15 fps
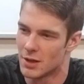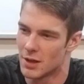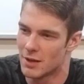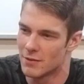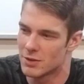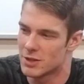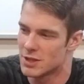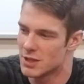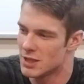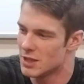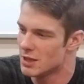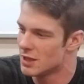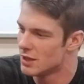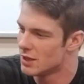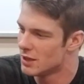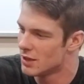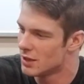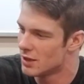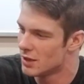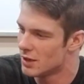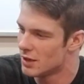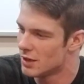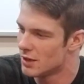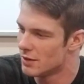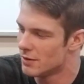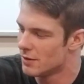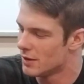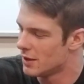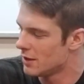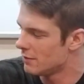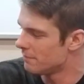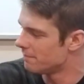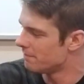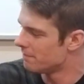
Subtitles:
ever see, and